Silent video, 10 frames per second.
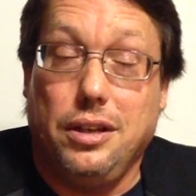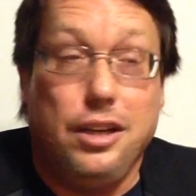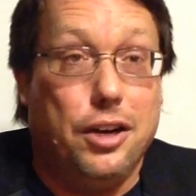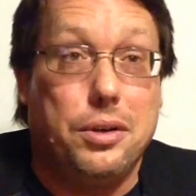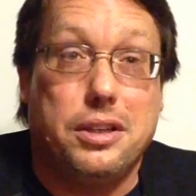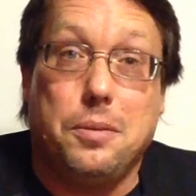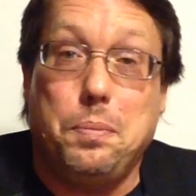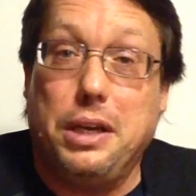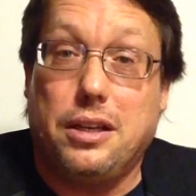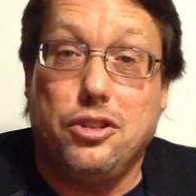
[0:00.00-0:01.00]
You don't get to
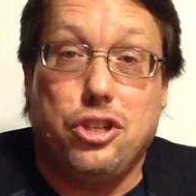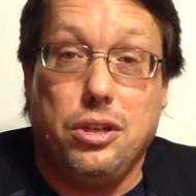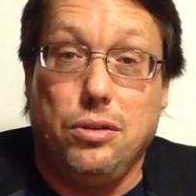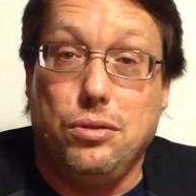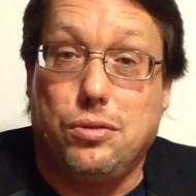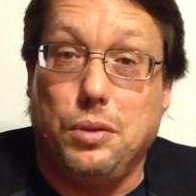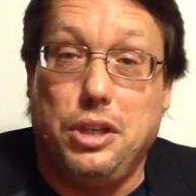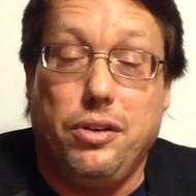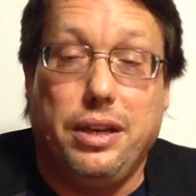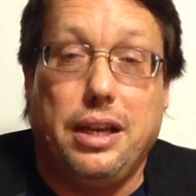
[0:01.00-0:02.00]
pick and choose when
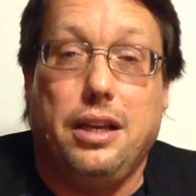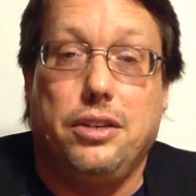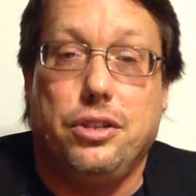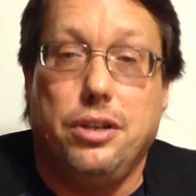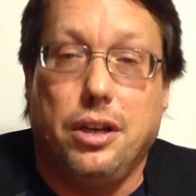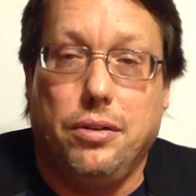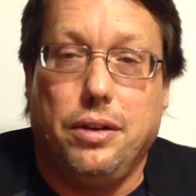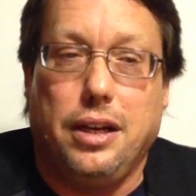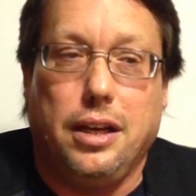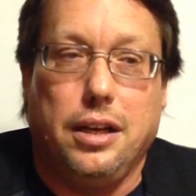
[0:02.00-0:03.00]
you engage and don't
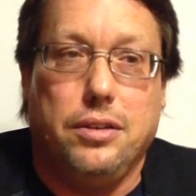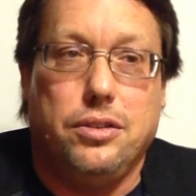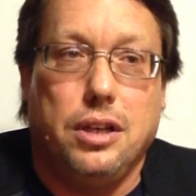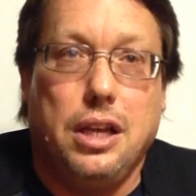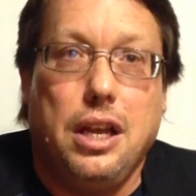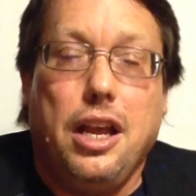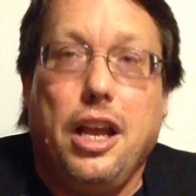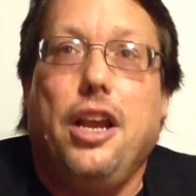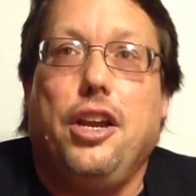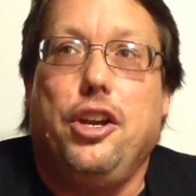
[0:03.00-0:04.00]
engage.
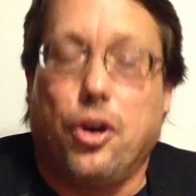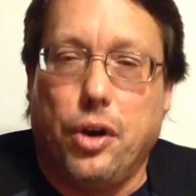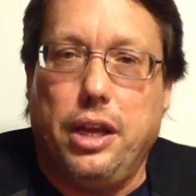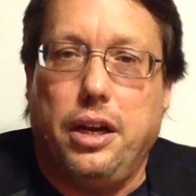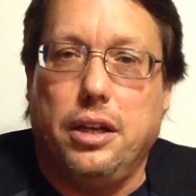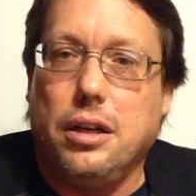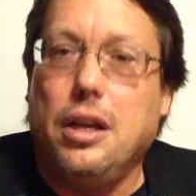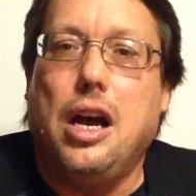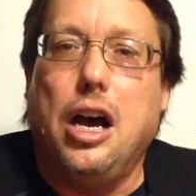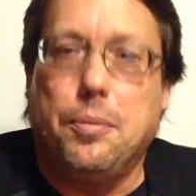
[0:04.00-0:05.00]
You're in it
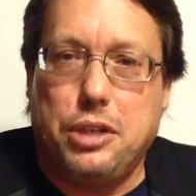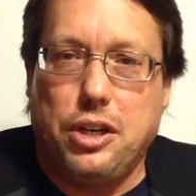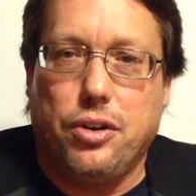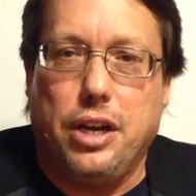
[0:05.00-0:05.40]
up to your